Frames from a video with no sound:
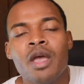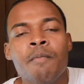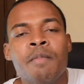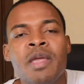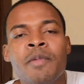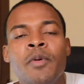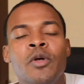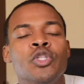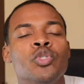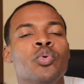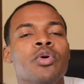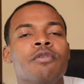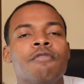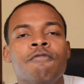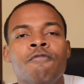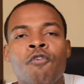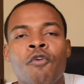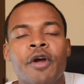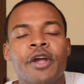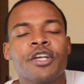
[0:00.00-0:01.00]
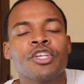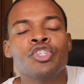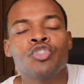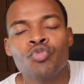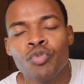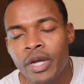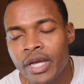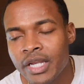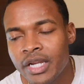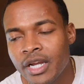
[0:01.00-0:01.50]
people doing Forex
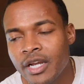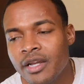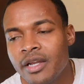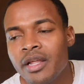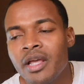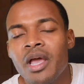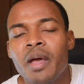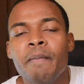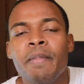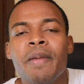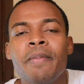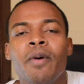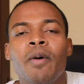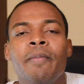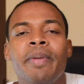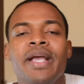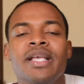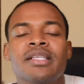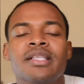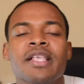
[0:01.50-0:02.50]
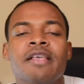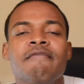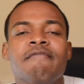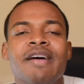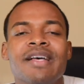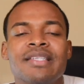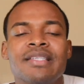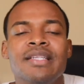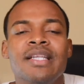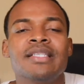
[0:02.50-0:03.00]
trading, people basically
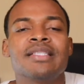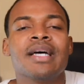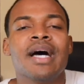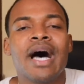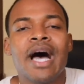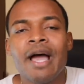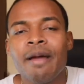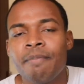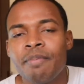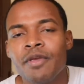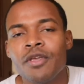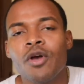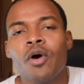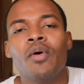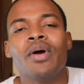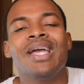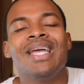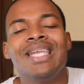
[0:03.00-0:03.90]
investing into IPO,